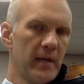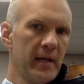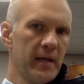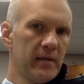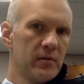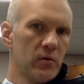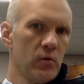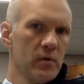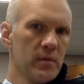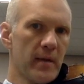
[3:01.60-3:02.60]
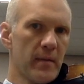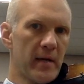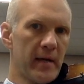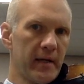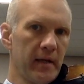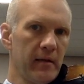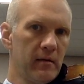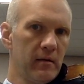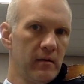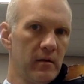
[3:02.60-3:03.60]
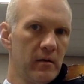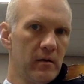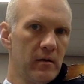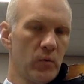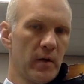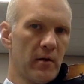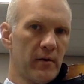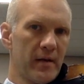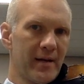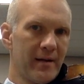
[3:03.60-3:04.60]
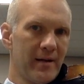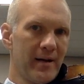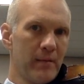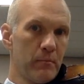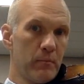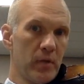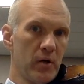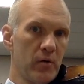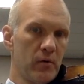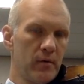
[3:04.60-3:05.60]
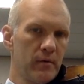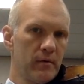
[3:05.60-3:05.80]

my hand towards my body, we call that an up bow.